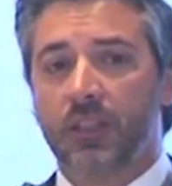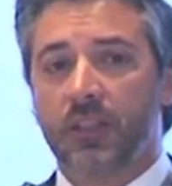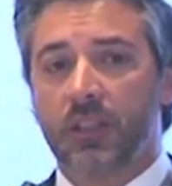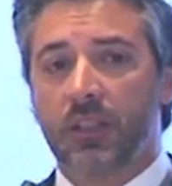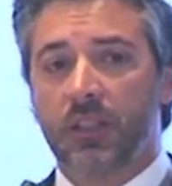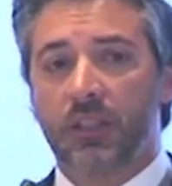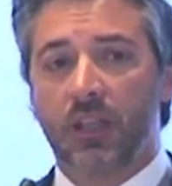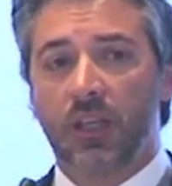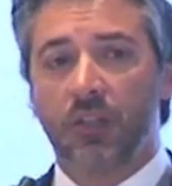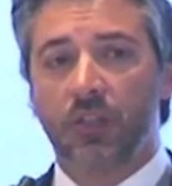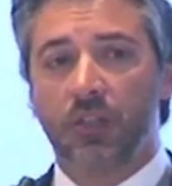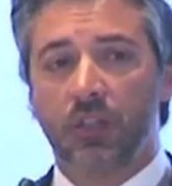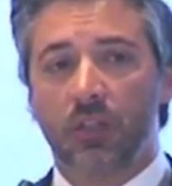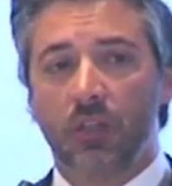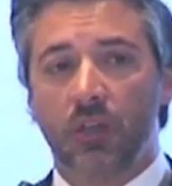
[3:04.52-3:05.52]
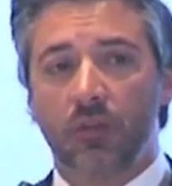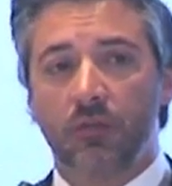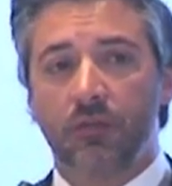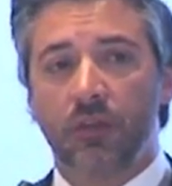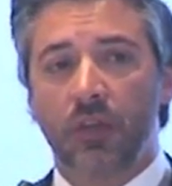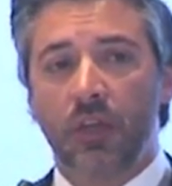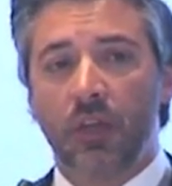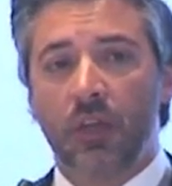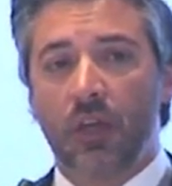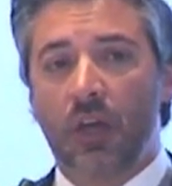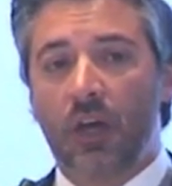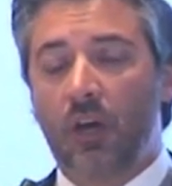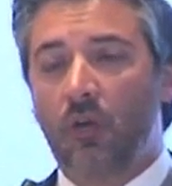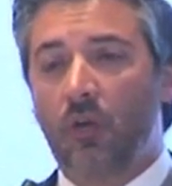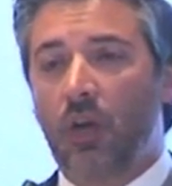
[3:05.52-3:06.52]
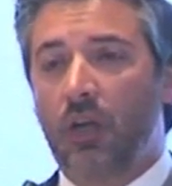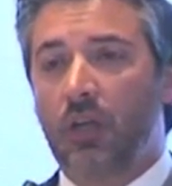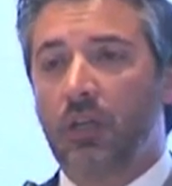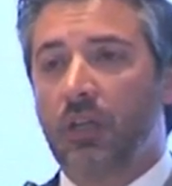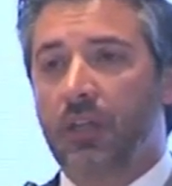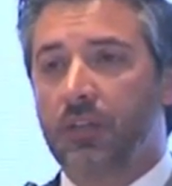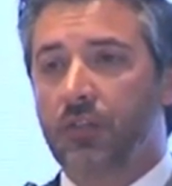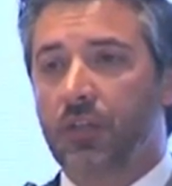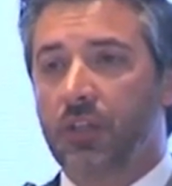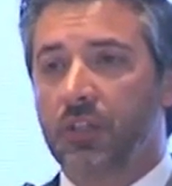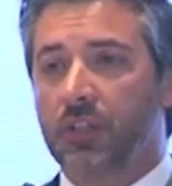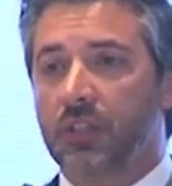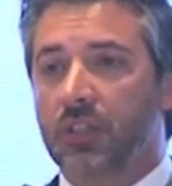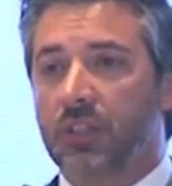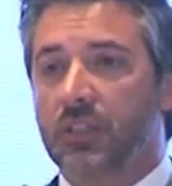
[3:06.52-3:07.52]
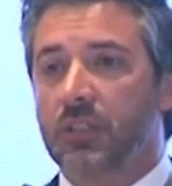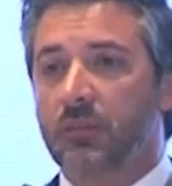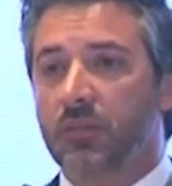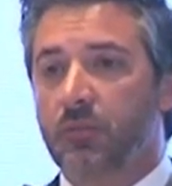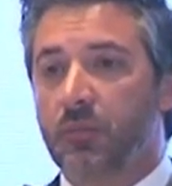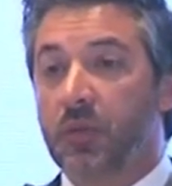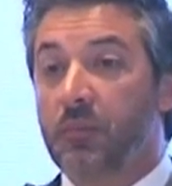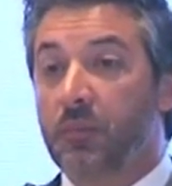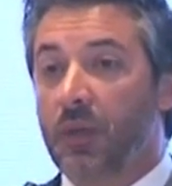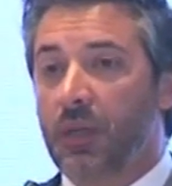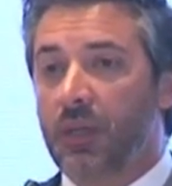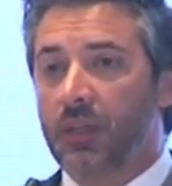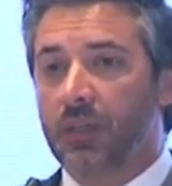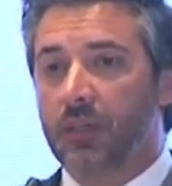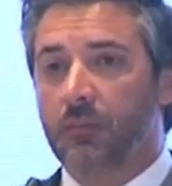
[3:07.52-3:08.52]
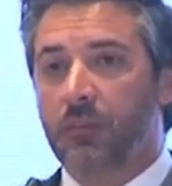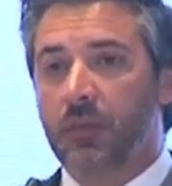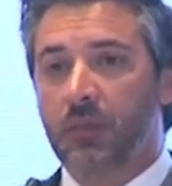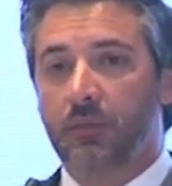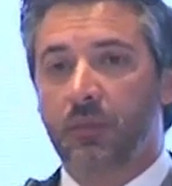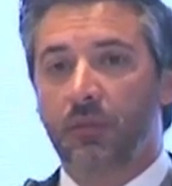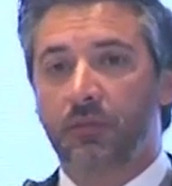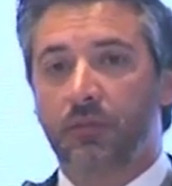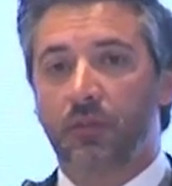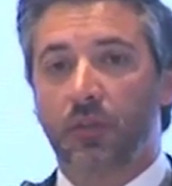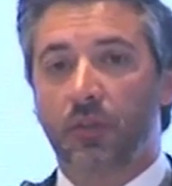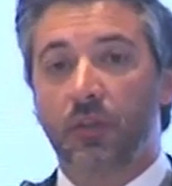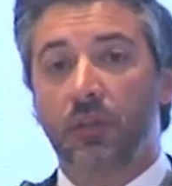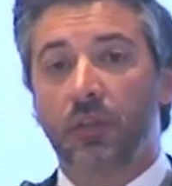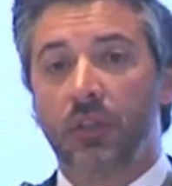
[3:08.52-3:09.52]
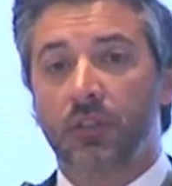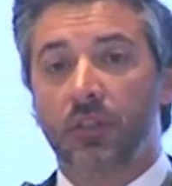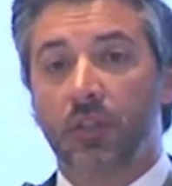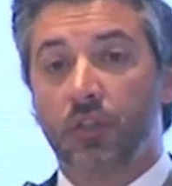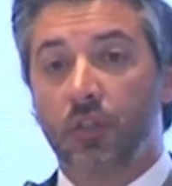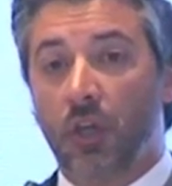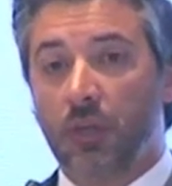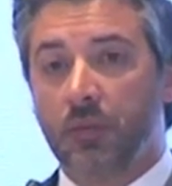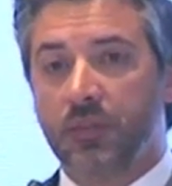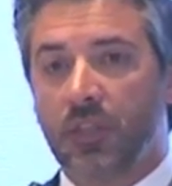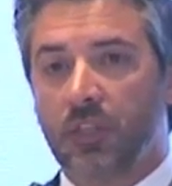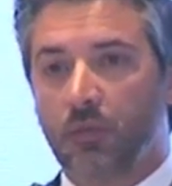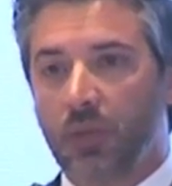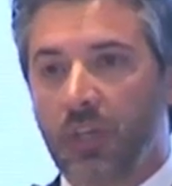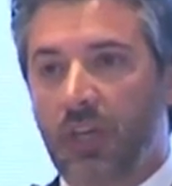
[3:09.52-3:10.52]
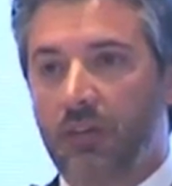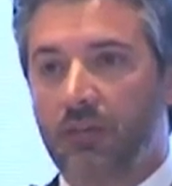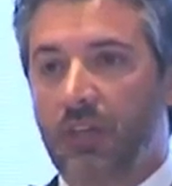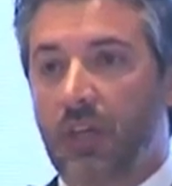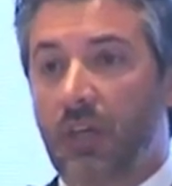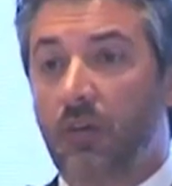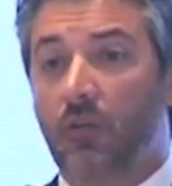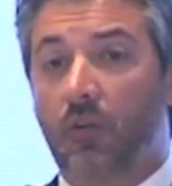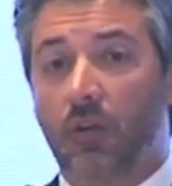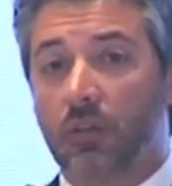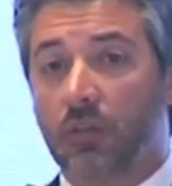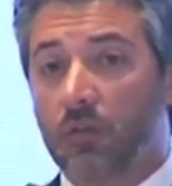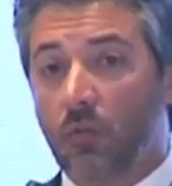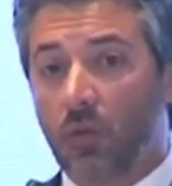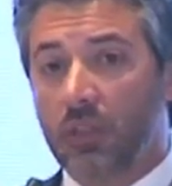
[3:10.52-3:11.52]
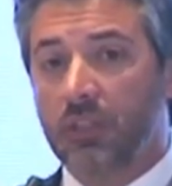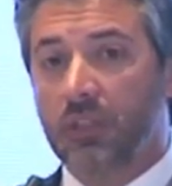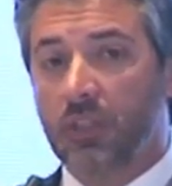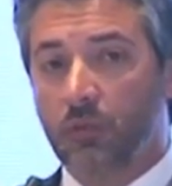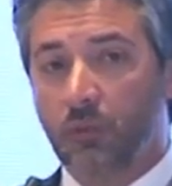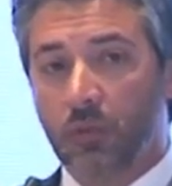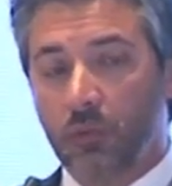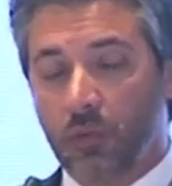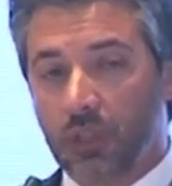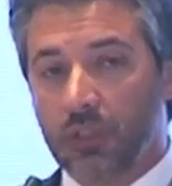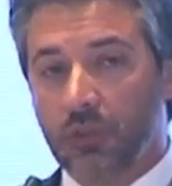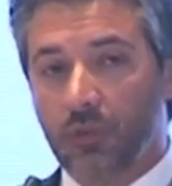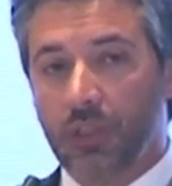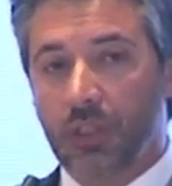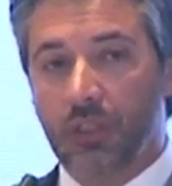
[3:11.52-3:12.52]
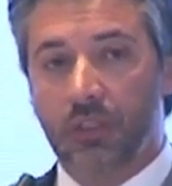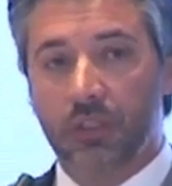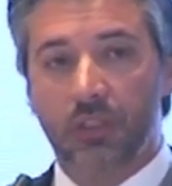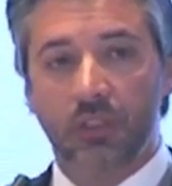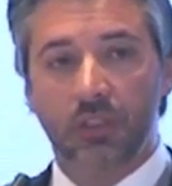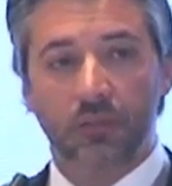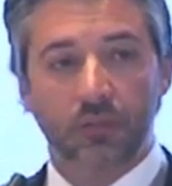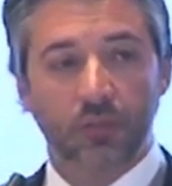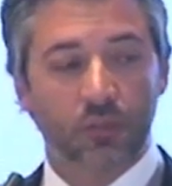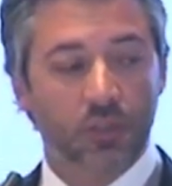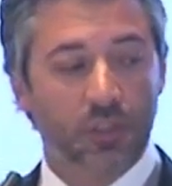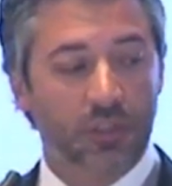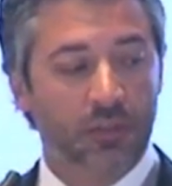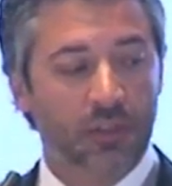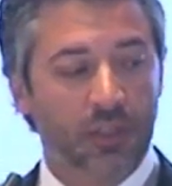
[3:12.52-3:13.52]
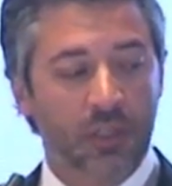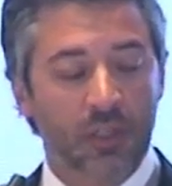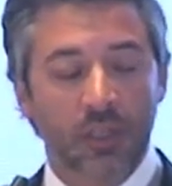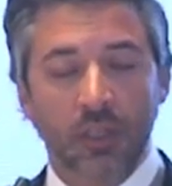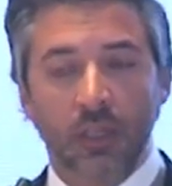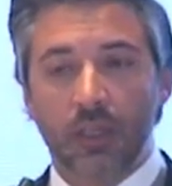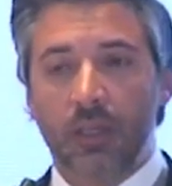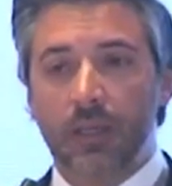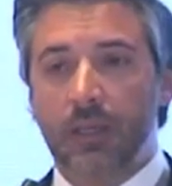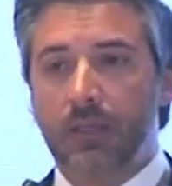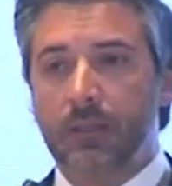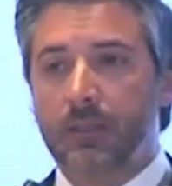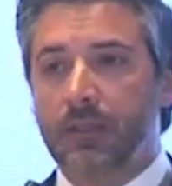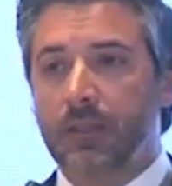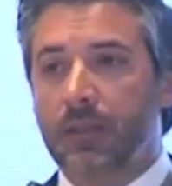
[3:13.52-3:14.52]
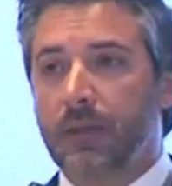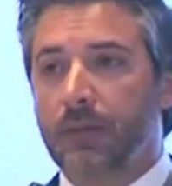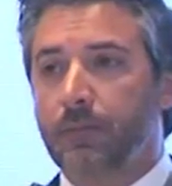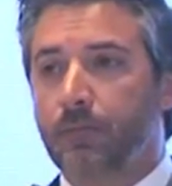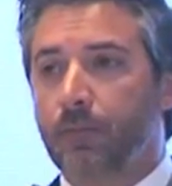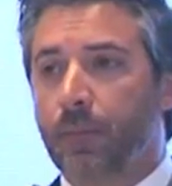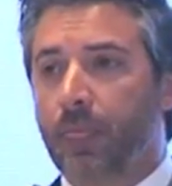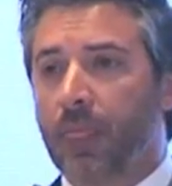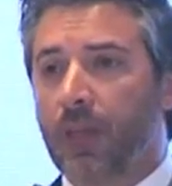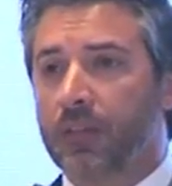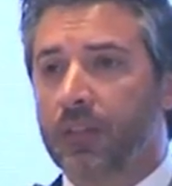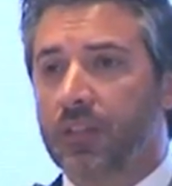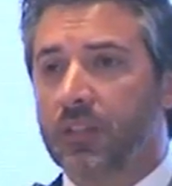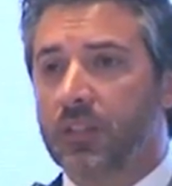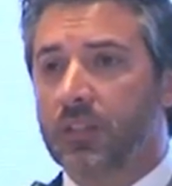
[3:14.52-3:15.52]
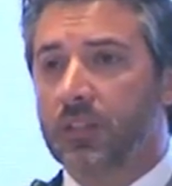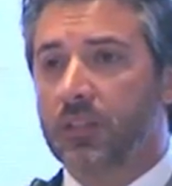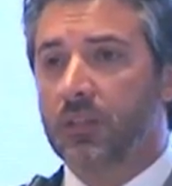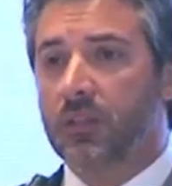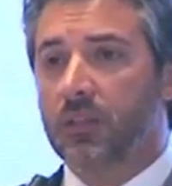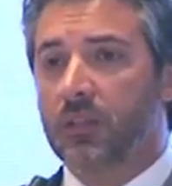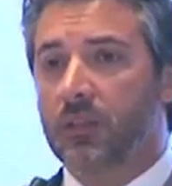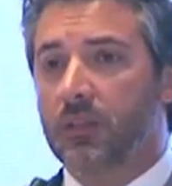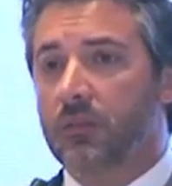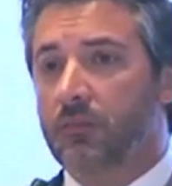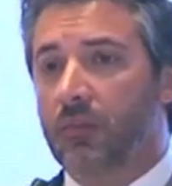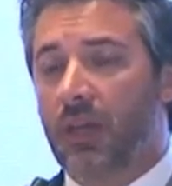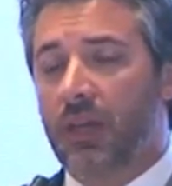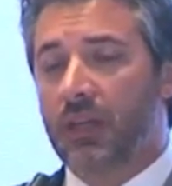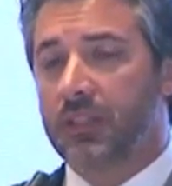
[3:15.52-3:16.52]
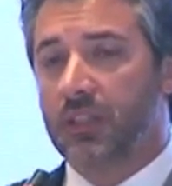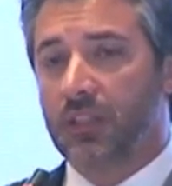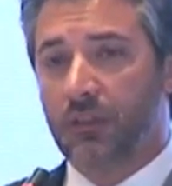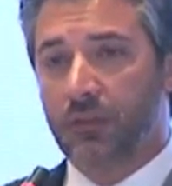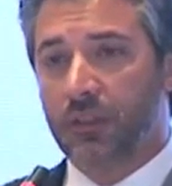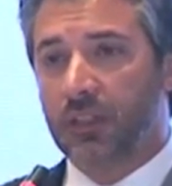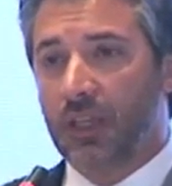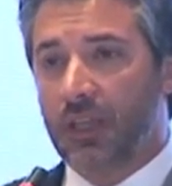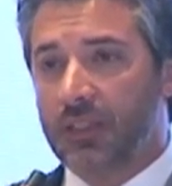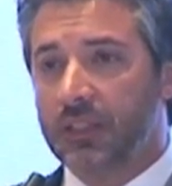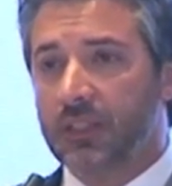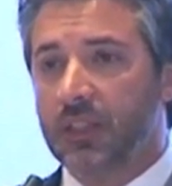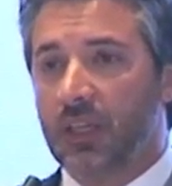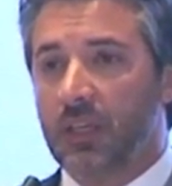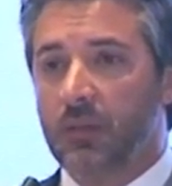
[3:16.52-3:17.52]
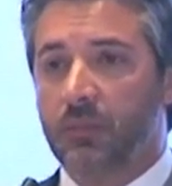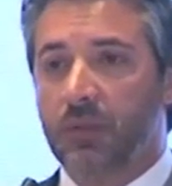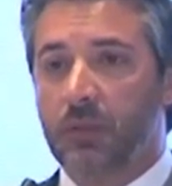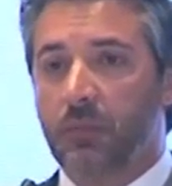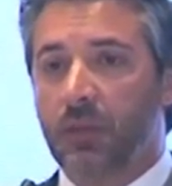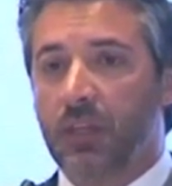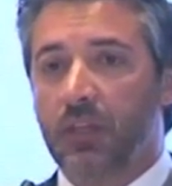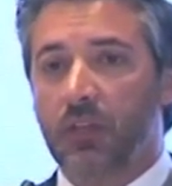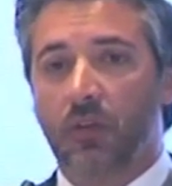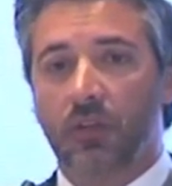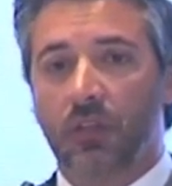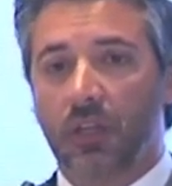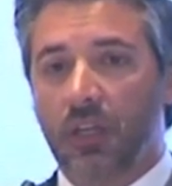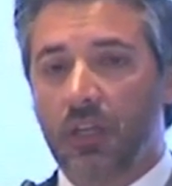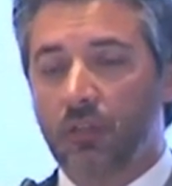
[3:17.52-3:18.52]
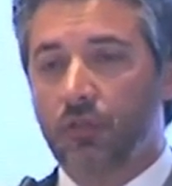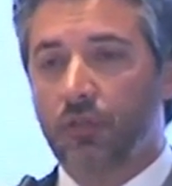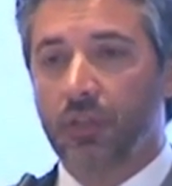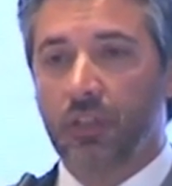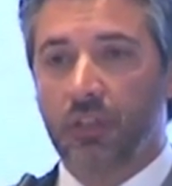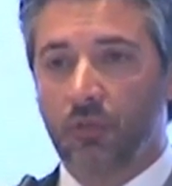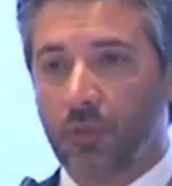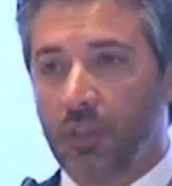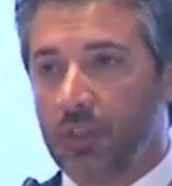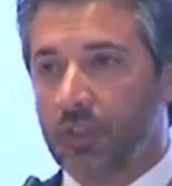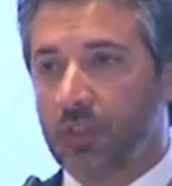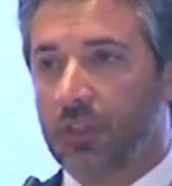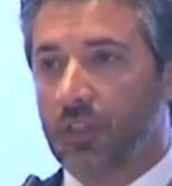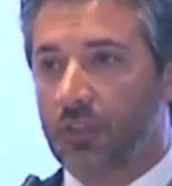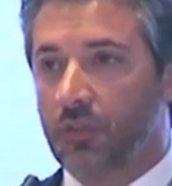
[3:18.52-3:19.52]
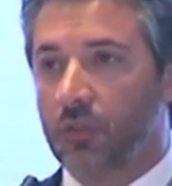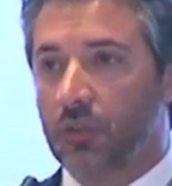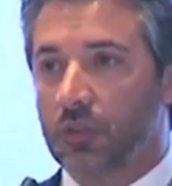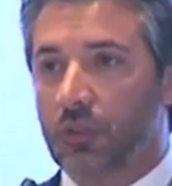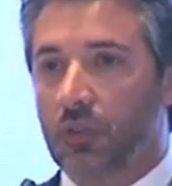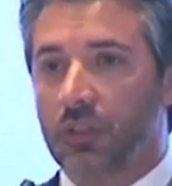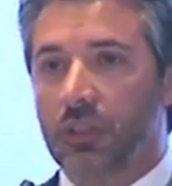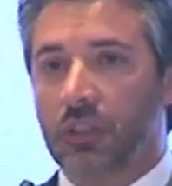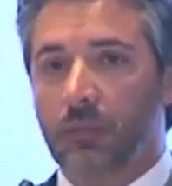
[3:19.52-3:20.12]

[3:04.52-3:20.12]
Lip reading: is a discussion of how are education systems preparing people for the jobs that we have now or the ones that we will create in the future. And this has a different landscape depending on the country and region that you're talking